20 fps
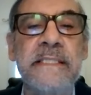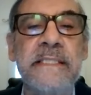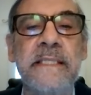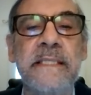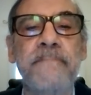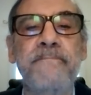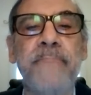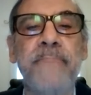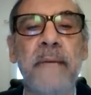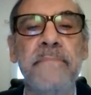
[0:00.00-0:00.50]

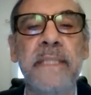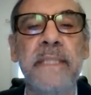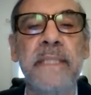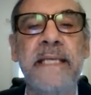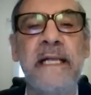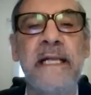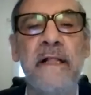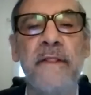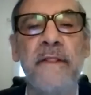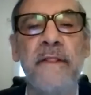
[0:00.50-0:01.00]
and
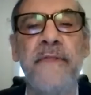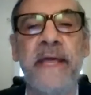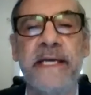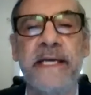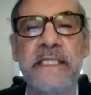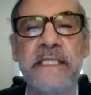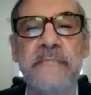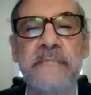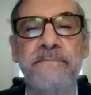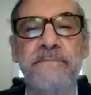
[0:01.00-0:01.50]
public health
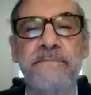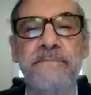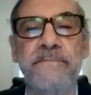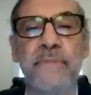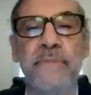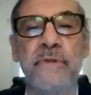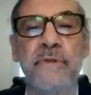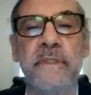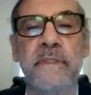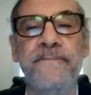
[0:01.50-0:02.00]
expert.
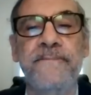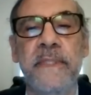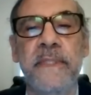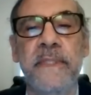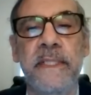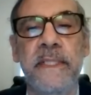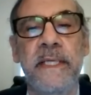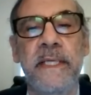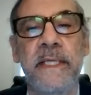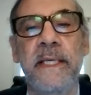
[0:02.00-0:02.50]

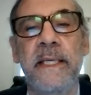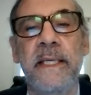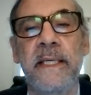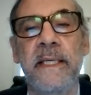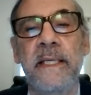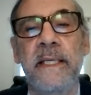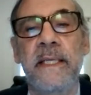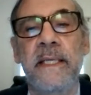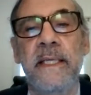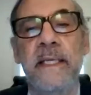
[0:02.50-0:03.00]

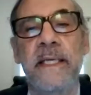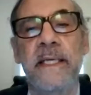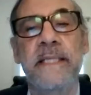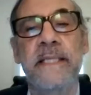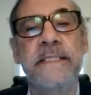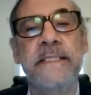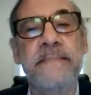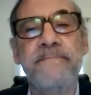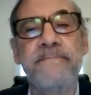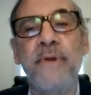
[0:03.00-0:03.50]

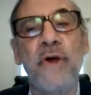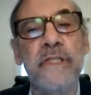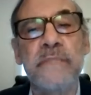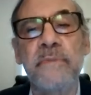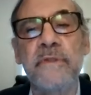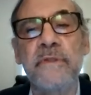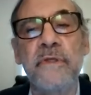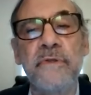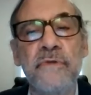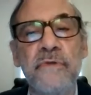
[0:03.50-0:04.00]
It's
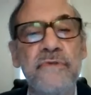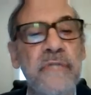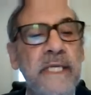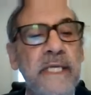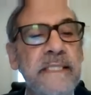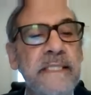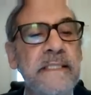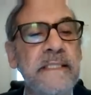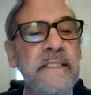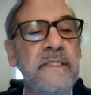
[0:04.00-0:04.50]
impossible to do
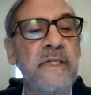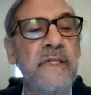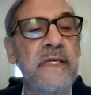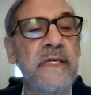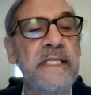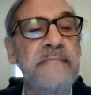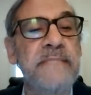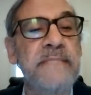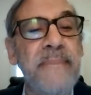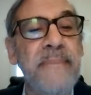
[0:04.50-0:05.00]
justice to
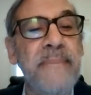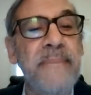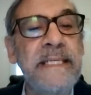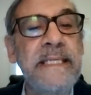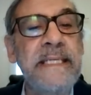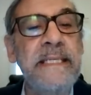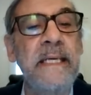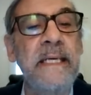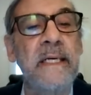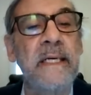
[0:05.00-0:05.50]
his
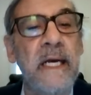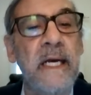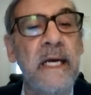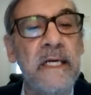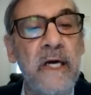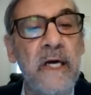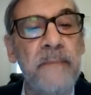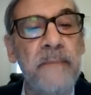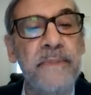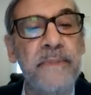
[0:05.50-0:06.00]
many
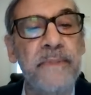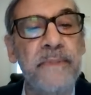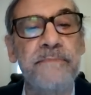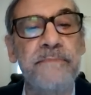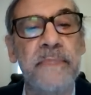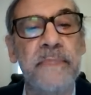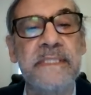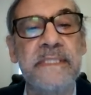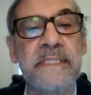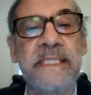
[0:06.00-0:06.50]

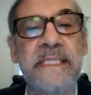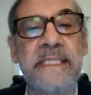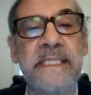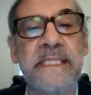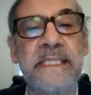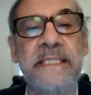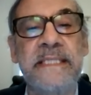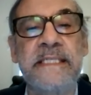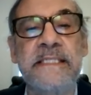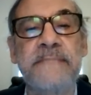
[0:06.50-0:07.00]
accomplishments and
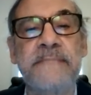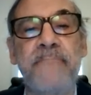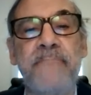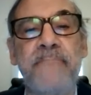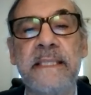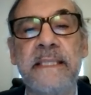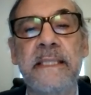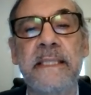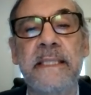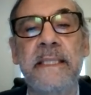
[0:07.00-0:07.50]
his
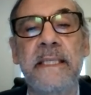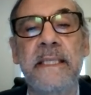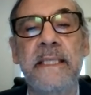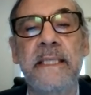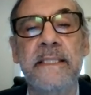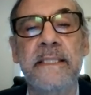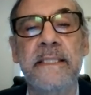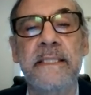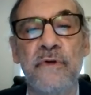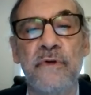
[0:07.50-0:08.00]
public
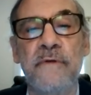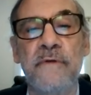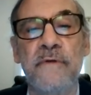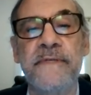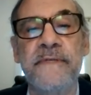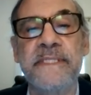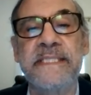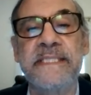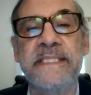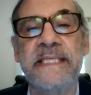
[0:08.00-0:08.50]

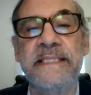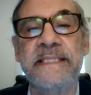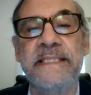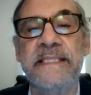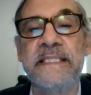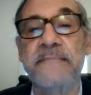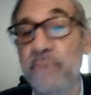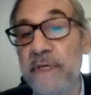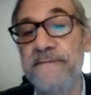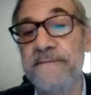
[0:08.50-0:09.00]
service in this
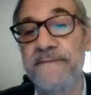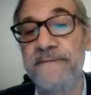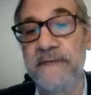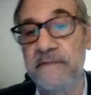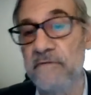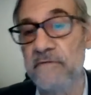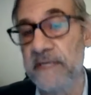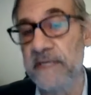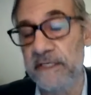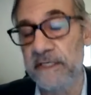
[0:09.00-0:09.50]
brief
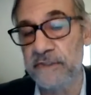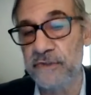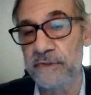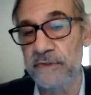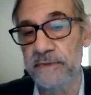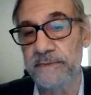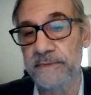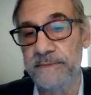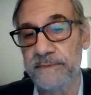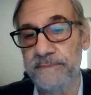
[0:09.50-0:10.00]

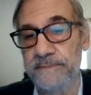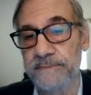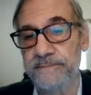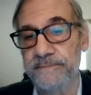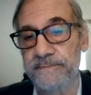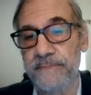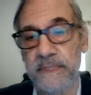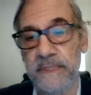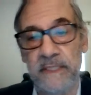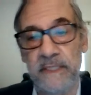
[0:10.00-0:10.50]
introduction,
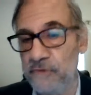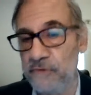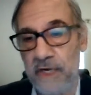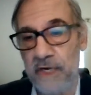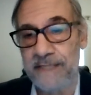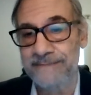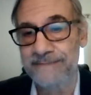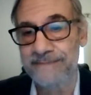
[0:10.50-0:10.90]
but I'll try.